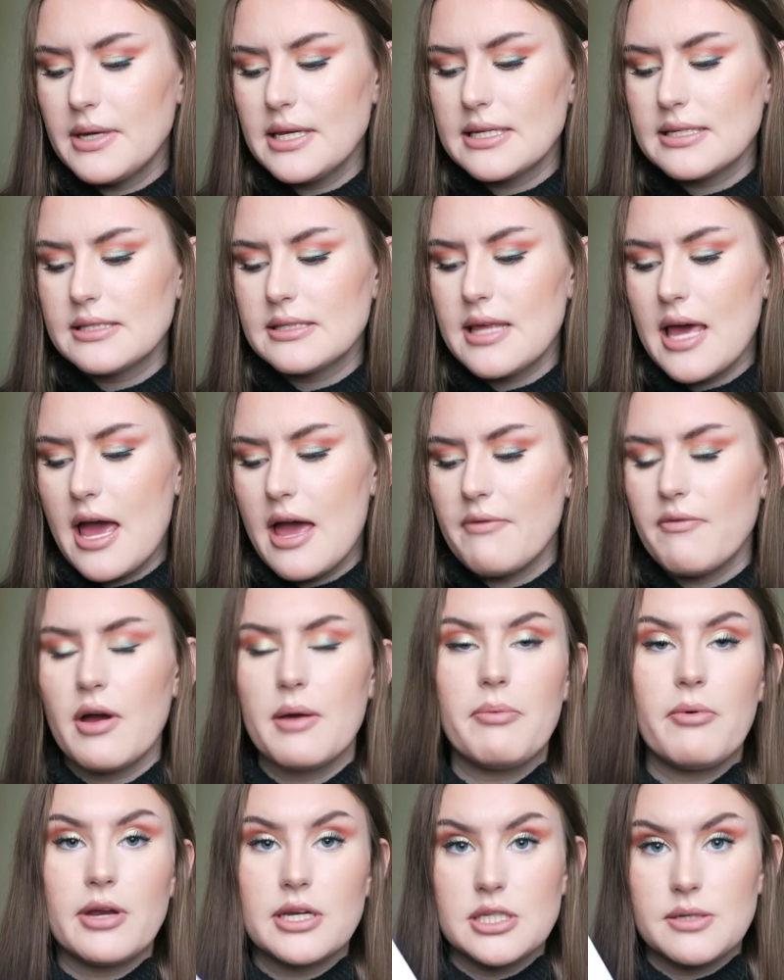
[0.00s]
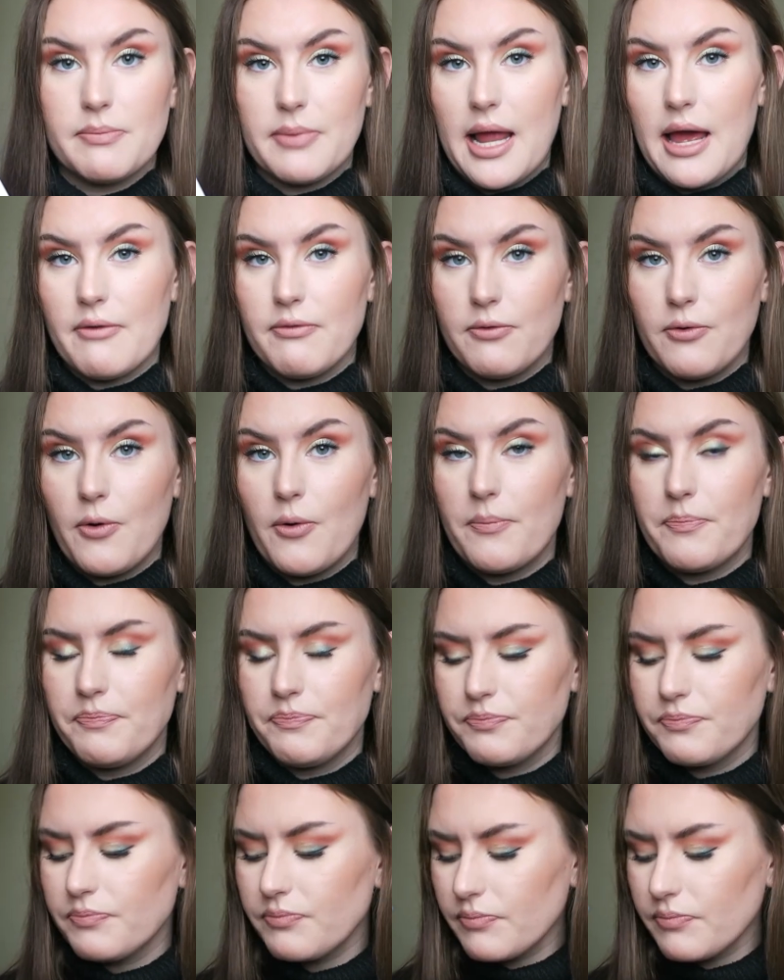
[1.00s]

but it's their vibration platform.